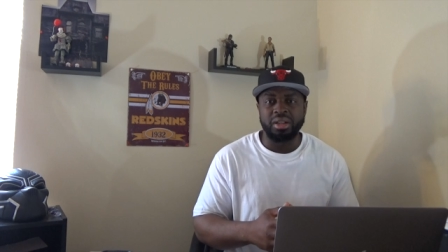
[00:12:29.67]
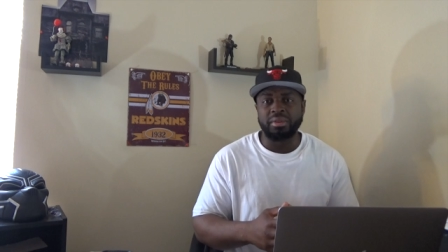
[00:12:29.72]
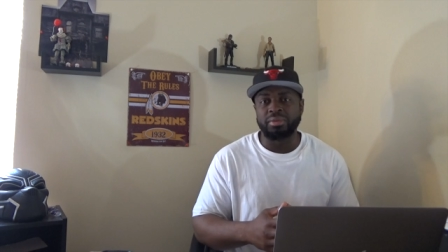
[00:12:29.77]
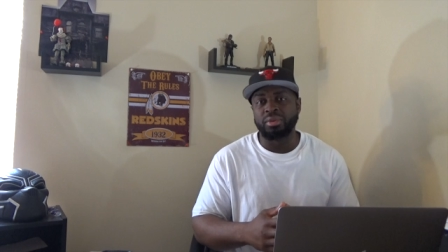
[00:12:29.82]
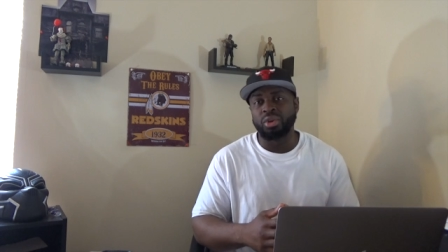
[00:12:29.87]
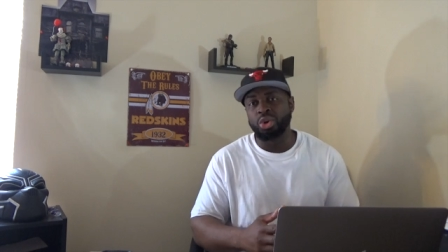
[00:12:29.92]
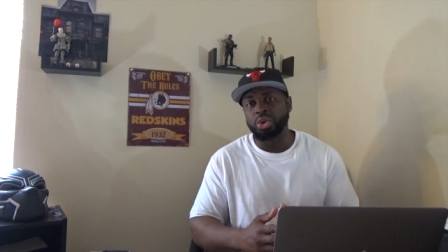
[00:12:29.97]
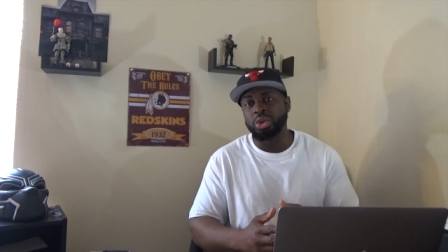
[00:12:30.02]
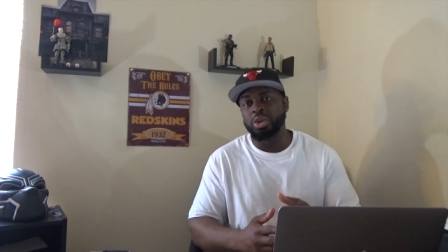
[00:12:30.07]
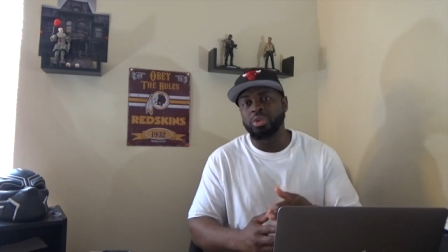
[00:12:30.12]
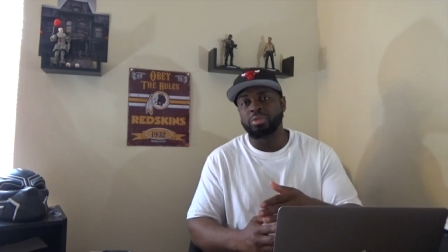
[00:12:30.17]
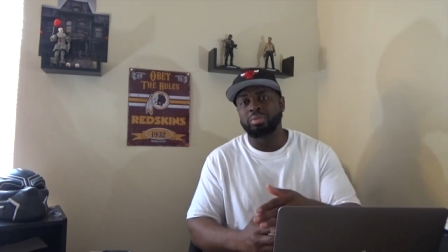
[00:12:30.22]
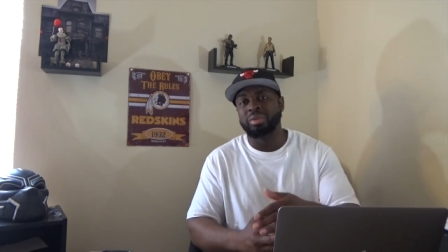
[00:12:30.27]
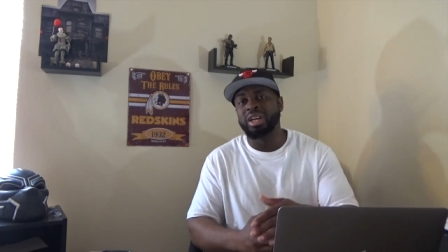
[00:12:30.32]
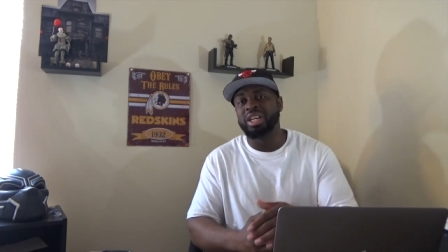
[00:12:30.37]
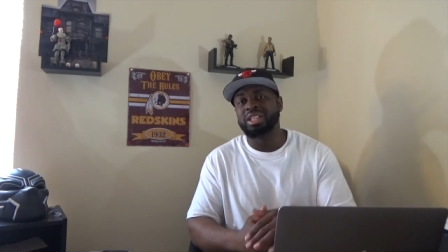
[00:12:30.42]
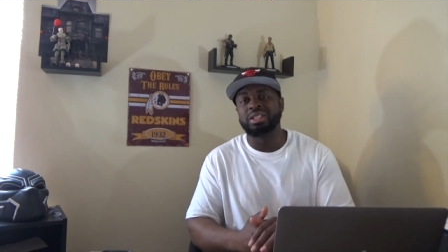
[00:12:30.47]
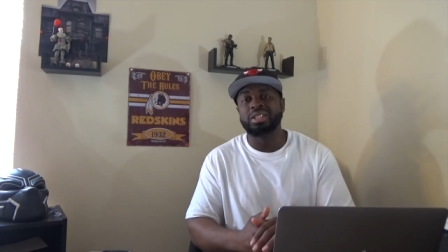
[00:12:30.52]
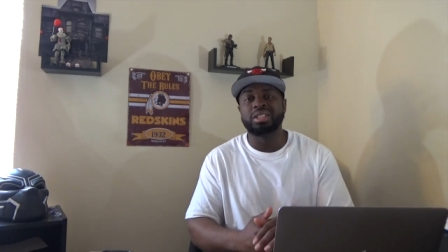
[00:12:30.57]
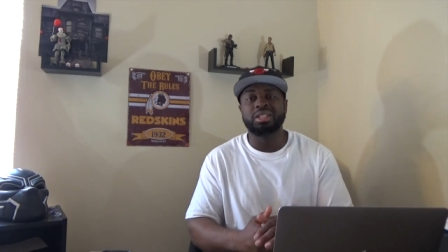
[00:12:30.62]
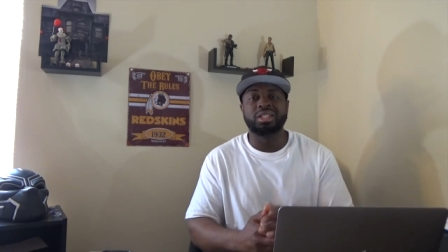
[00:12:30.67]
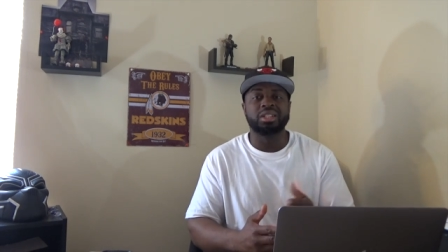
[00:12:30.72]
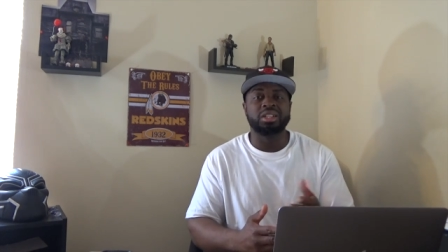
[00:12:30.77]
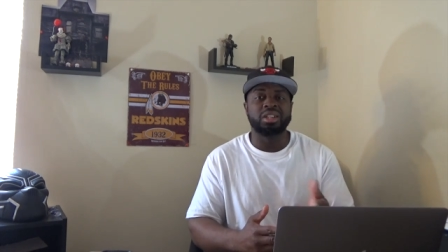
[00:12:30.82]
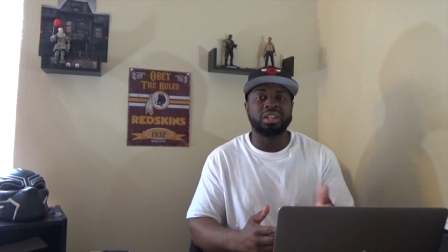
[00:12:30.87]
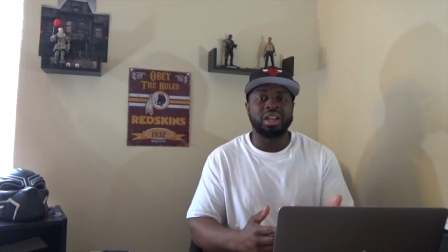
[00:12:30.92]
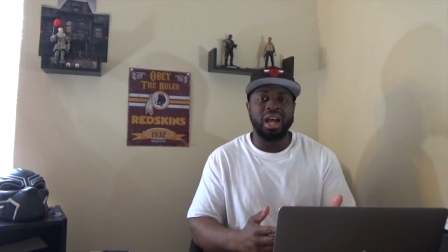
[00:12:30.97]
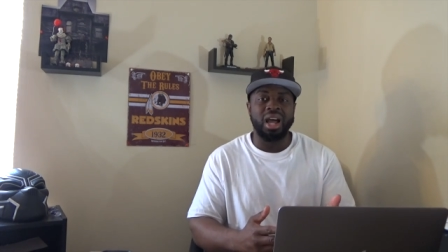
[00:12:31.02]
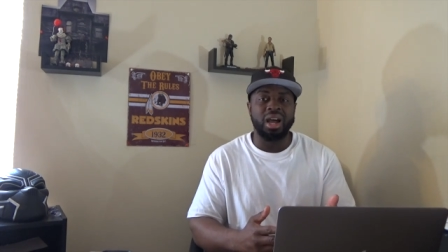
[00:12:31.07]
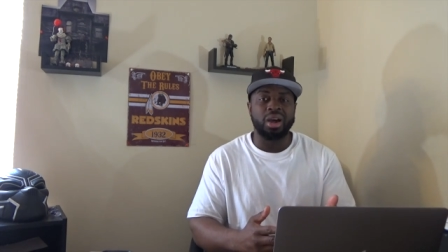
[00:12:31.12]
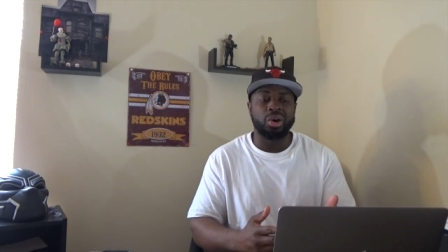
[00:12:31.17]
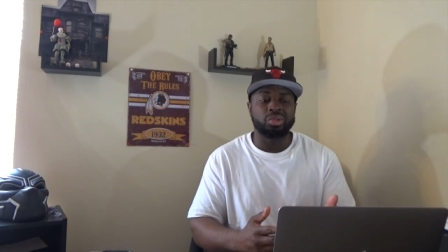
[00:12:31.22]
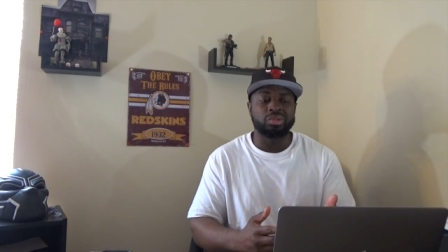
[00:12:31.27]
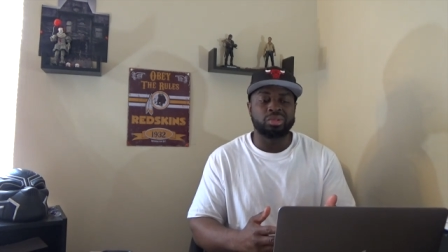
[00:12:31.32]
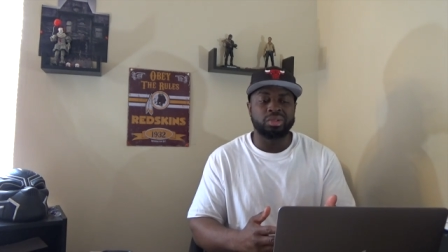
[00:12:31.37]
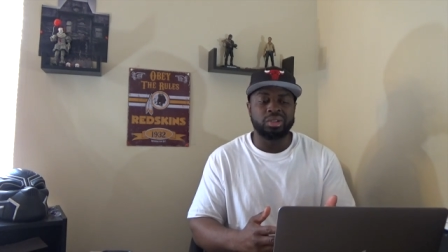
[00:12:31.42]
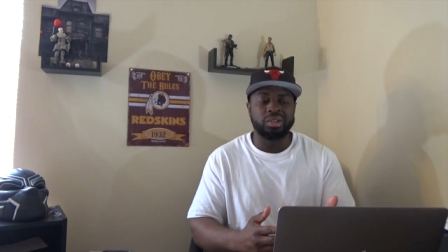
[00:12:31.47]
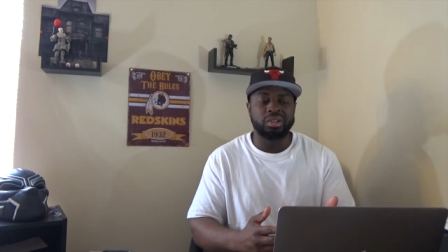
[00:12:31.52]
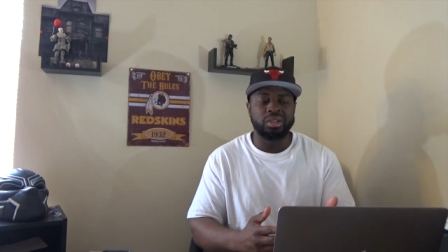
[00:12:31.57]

If all the information is in the cloud,